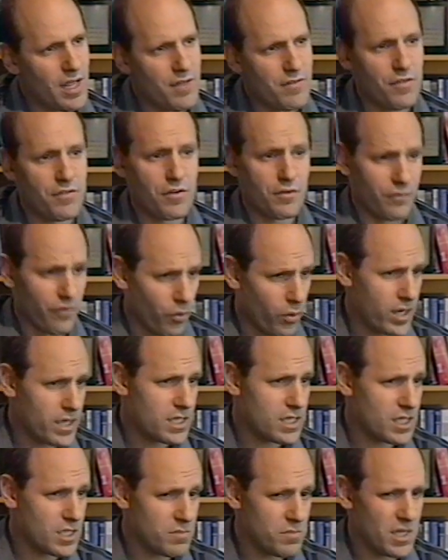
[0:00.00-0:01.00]
that their
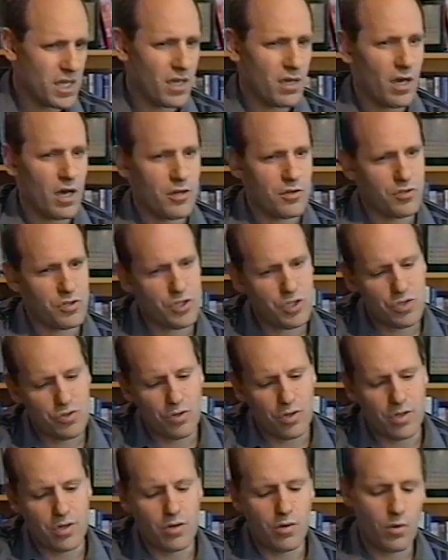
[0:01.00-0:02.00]
voice is being
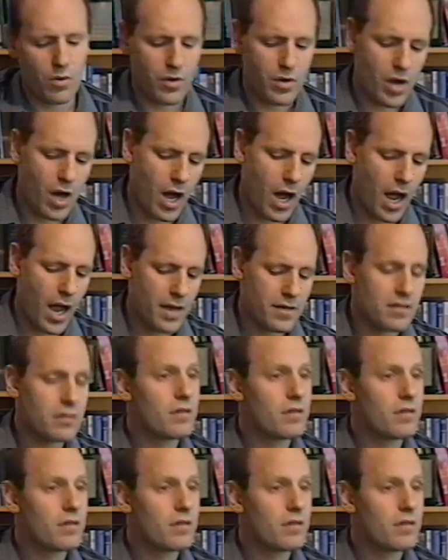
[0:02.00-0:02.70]
understood or not?